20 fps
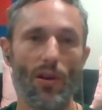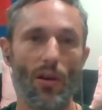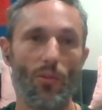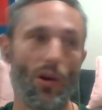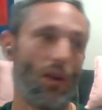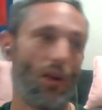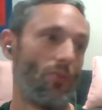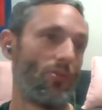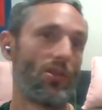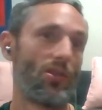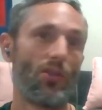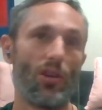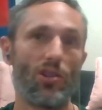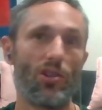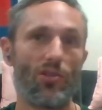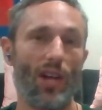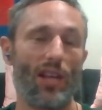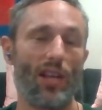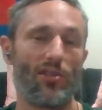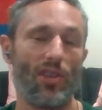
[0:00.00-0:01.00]
well, we could
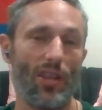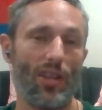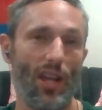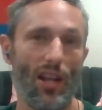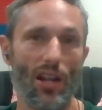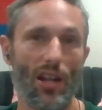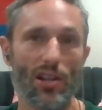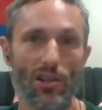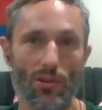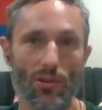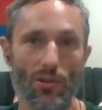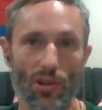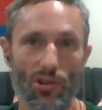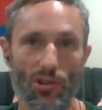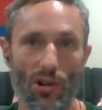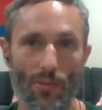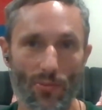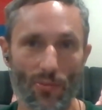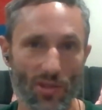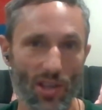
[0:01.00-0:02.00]
translate that into the
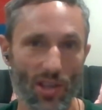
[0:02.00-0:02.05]
term